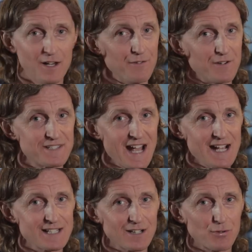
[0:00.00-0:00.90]

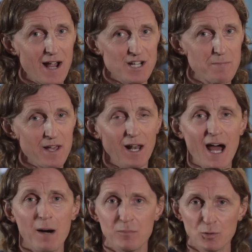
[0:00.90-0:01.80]
Fantastic thrash metal
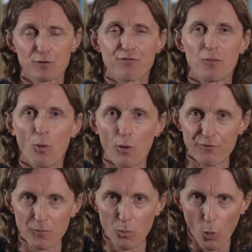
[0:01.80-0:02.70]
album. Look for more
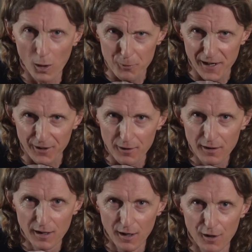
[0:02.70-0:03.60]
from Warbringer.
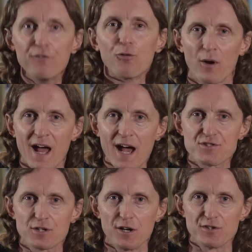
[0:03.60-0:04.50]
4.5
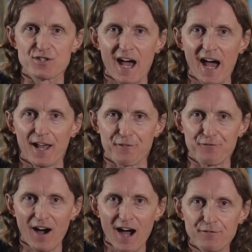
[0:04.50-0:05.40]
skulls out of
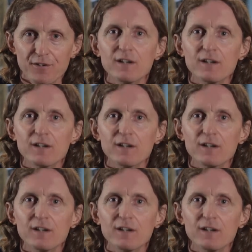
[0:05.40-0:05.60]
5.